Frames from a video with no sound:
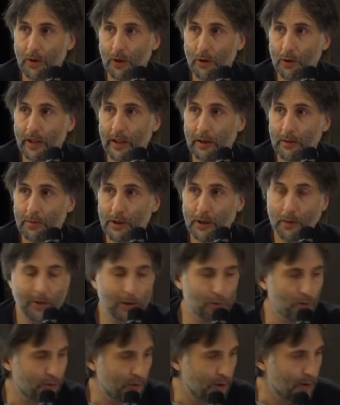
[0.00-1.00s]
OK, j'ai
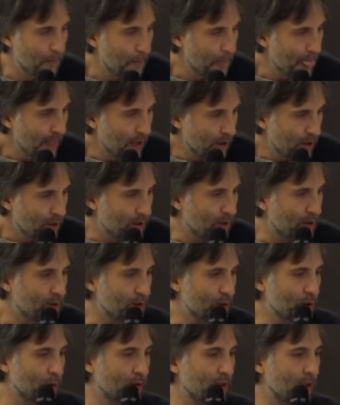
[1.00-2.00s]
bientôt fini.
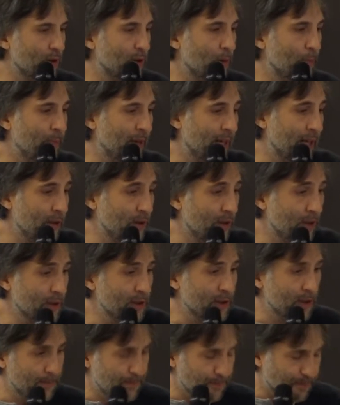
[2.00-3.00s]
So the
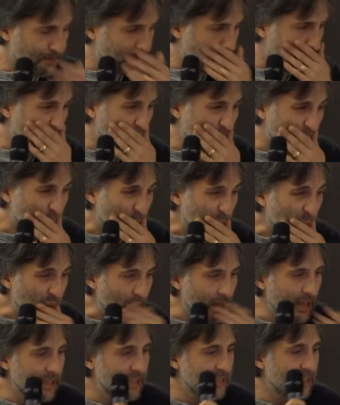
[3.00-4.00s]
paradox
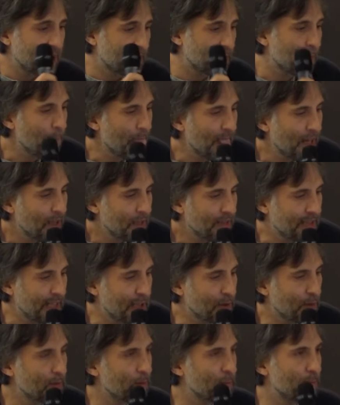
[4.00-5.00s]
is that,
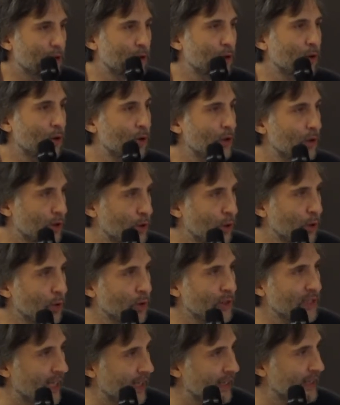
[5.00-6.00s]
take
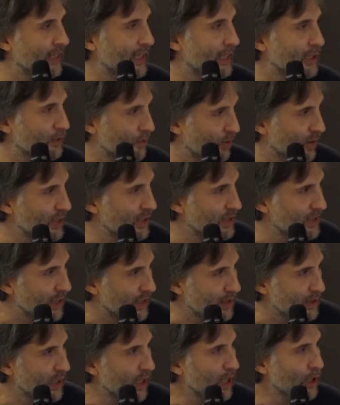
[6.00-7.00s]
pseudoscientists, for
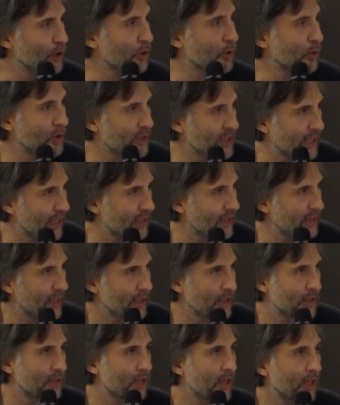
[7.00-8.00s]
instance.
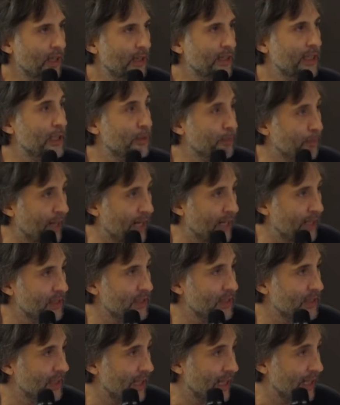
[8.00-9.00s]
Pseudoscientists despise
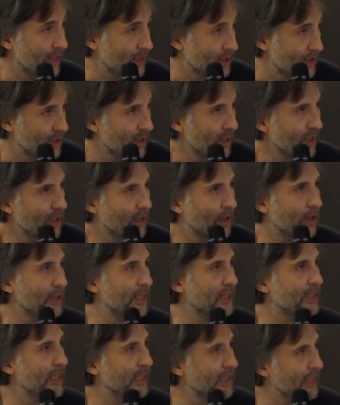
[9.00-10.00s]
science. They
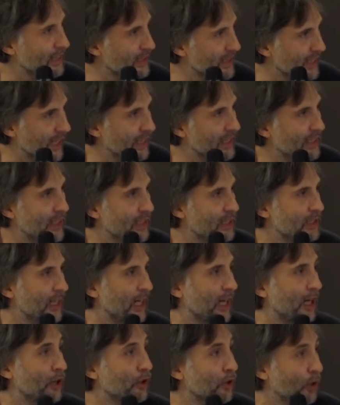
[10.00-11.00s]
say that scientists
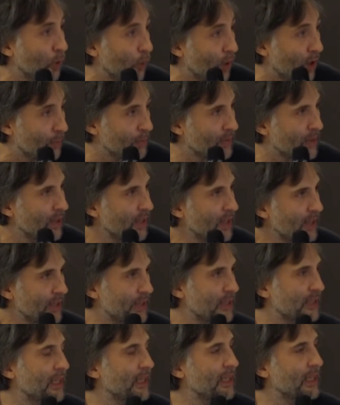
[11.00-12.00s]
are corrupt.
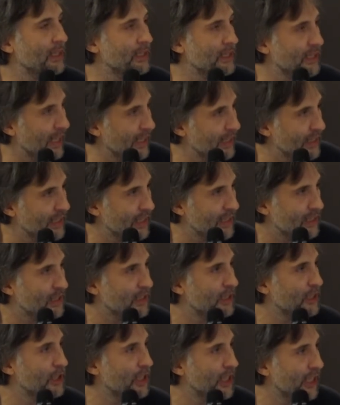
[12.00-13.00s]
They say that
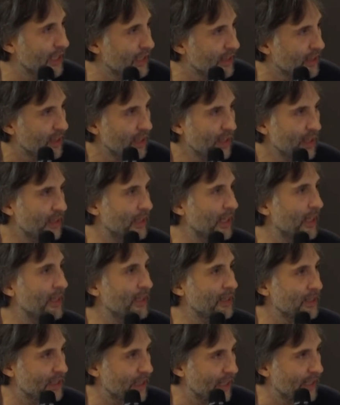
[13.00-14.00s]
scientists cheat. They
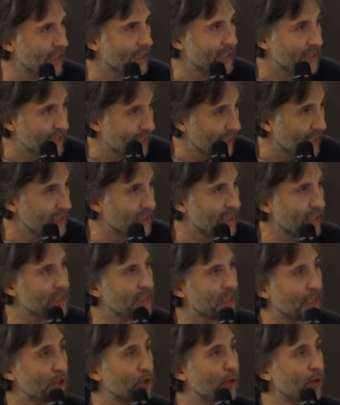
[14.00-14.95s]
say that scientists